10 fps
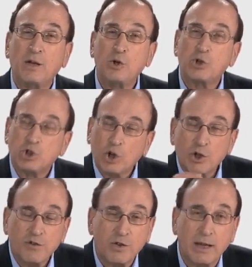You
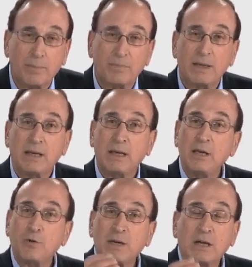search for them,
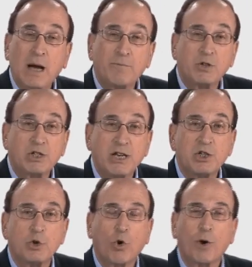either in
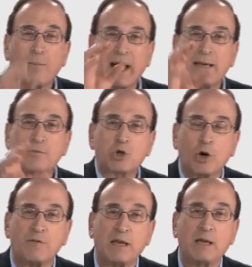conversation or by
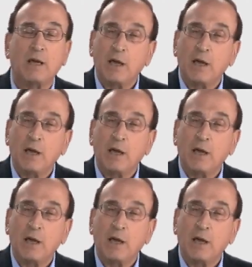observing.